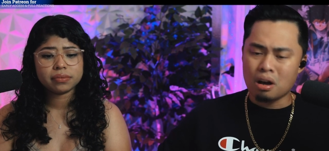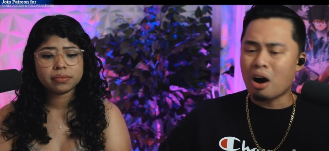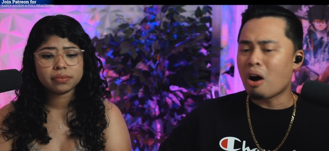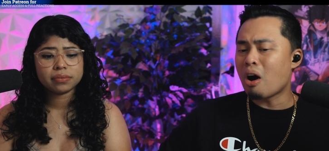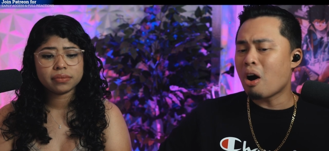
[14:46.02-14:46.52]

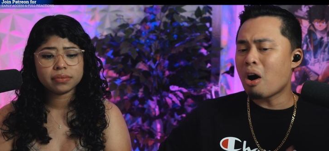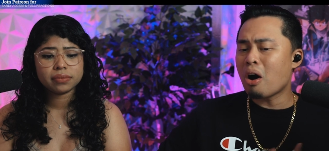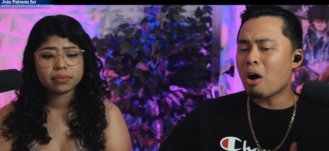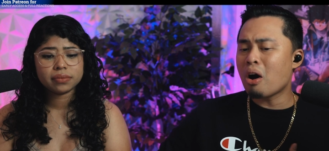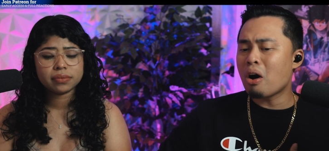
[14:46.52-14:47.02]

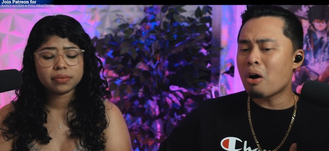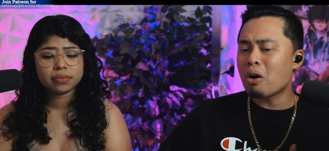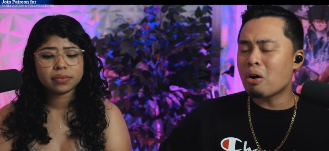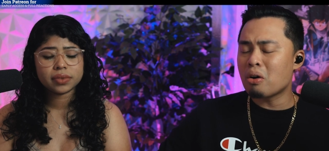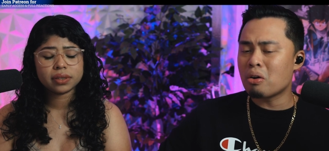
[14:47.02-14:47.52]

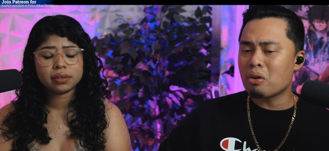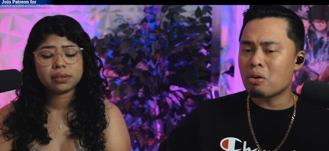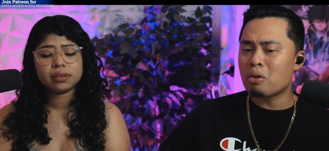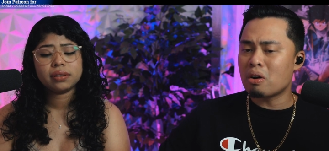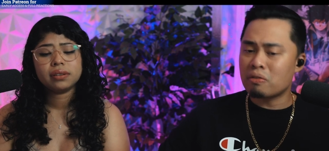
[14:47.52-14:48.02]

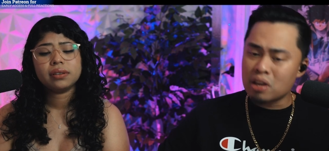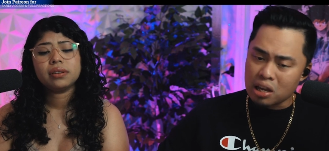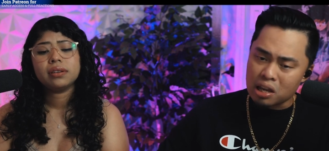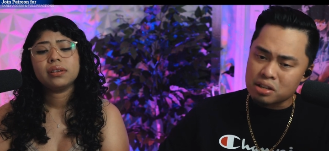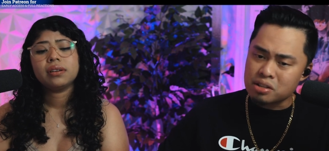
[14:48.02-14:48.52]
Speaker 1: Oh, if he
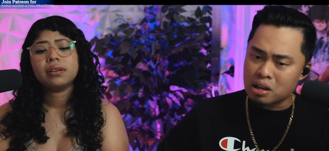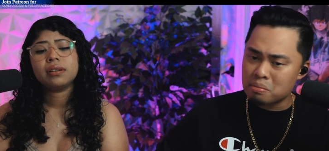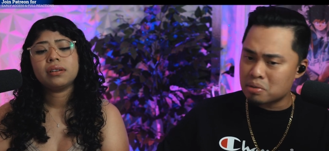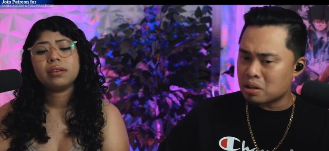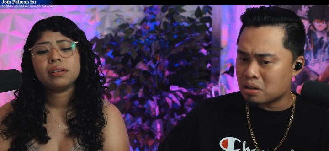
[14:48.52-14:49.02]
eats
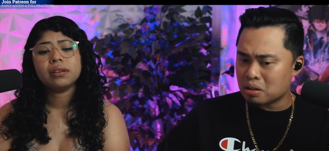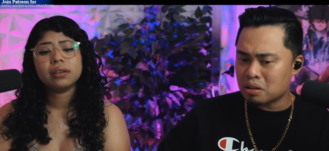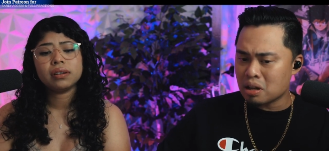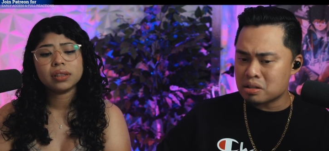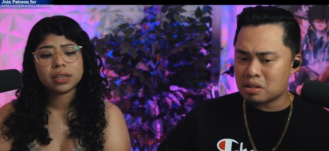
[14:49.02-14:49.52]
him, then oh,
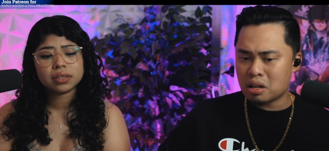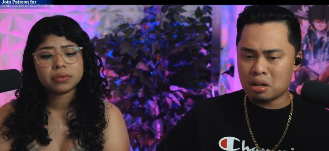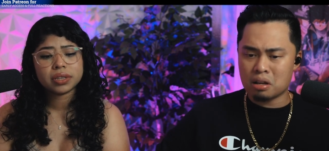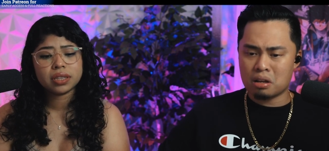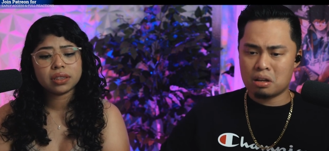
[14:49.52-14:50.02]
then that's, that's it. What he